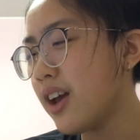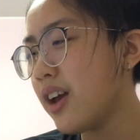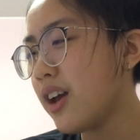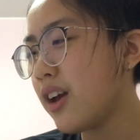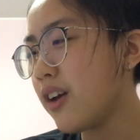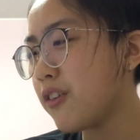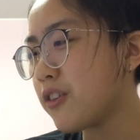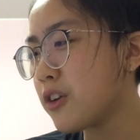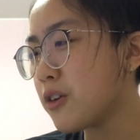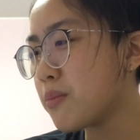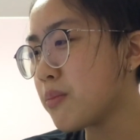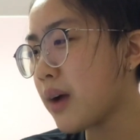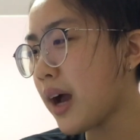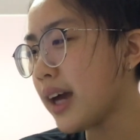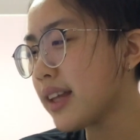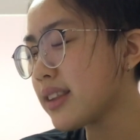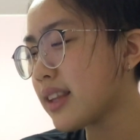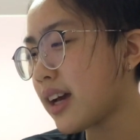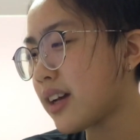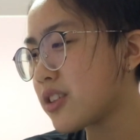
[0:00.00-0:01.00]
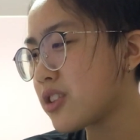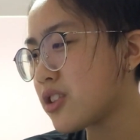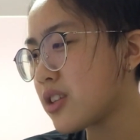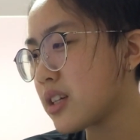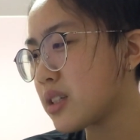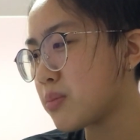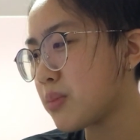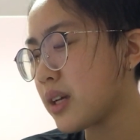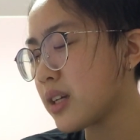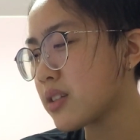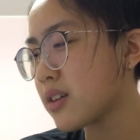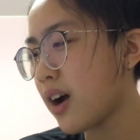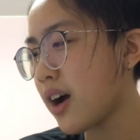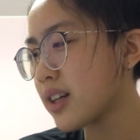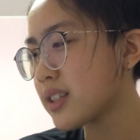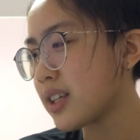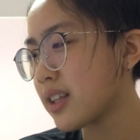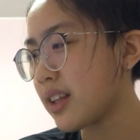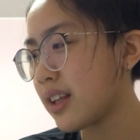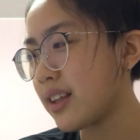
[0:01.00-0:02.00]
If you mad that she's being
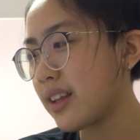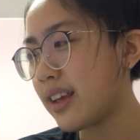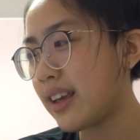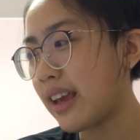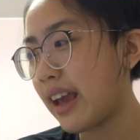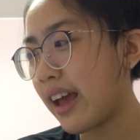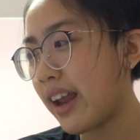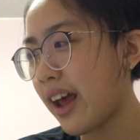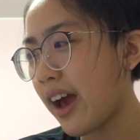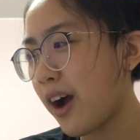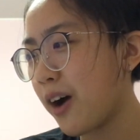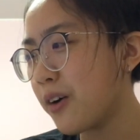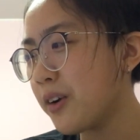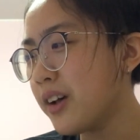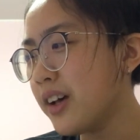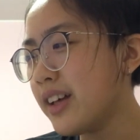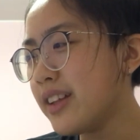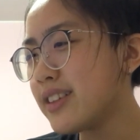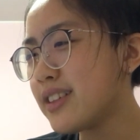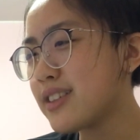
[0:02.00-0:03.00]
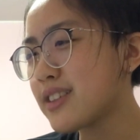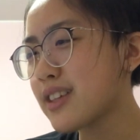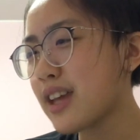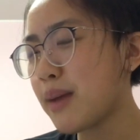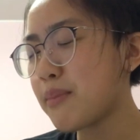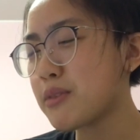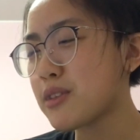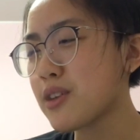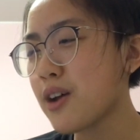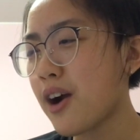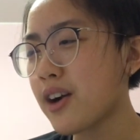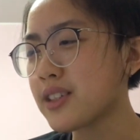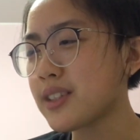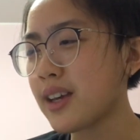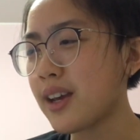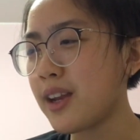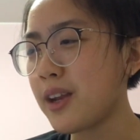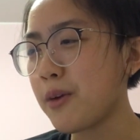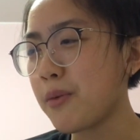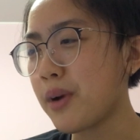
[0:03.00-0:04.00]
toxic, then get out. This game is toxic
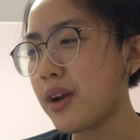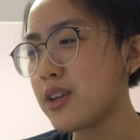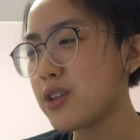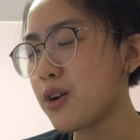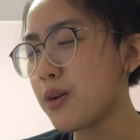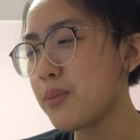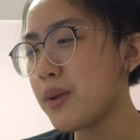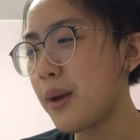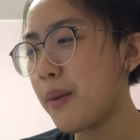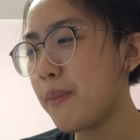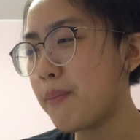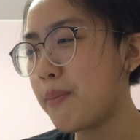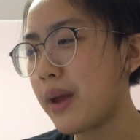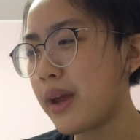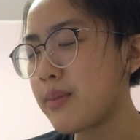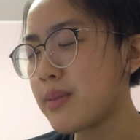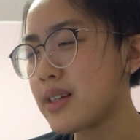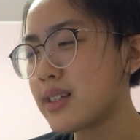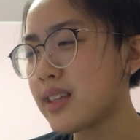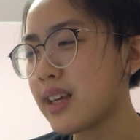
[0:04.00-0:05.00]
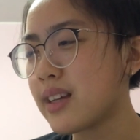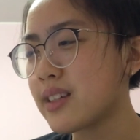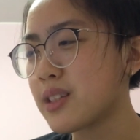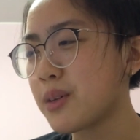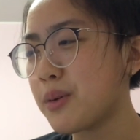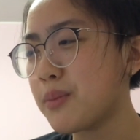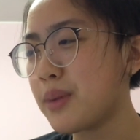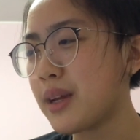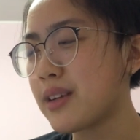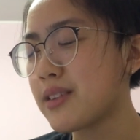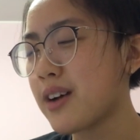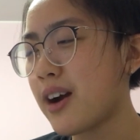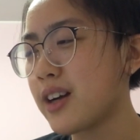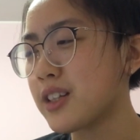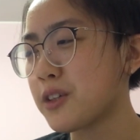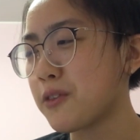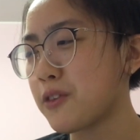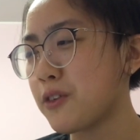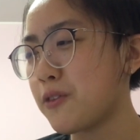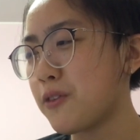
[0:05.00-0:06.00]
anyway. Don't be a baby seeing someone being
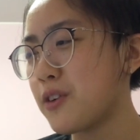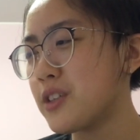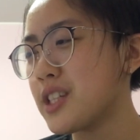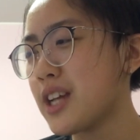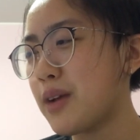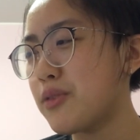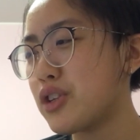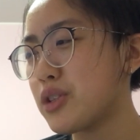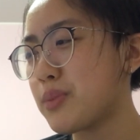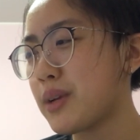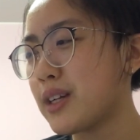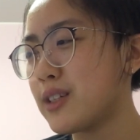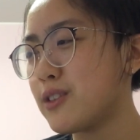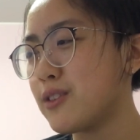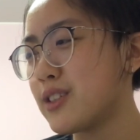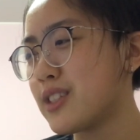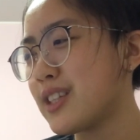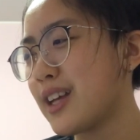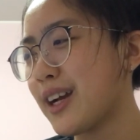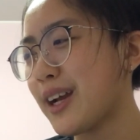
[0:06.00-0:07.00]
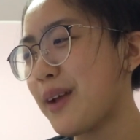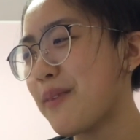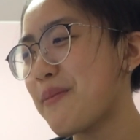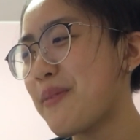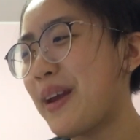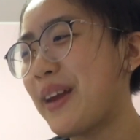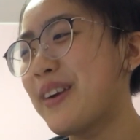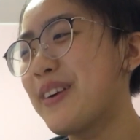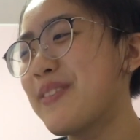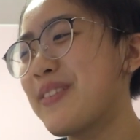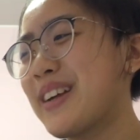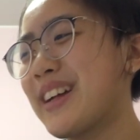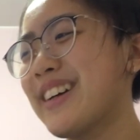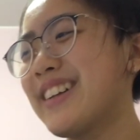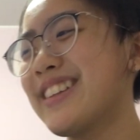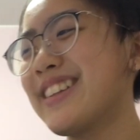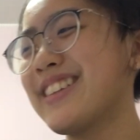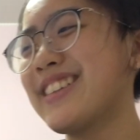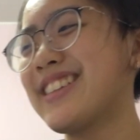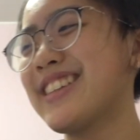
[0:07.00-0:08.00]
toxic for the first time just because you suck at painter
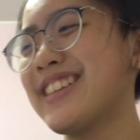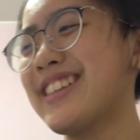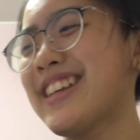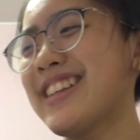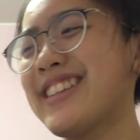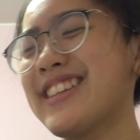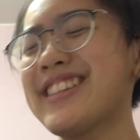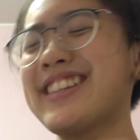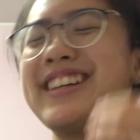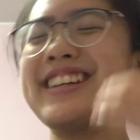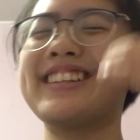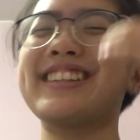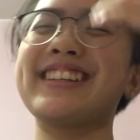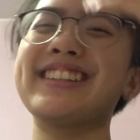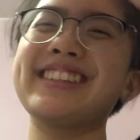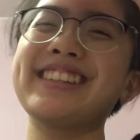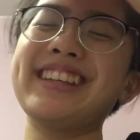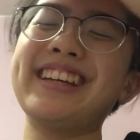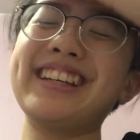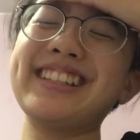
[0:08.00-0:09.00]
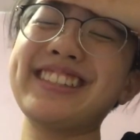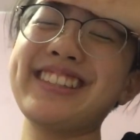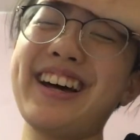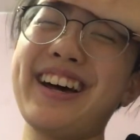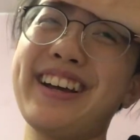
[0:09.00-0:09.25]
since he's not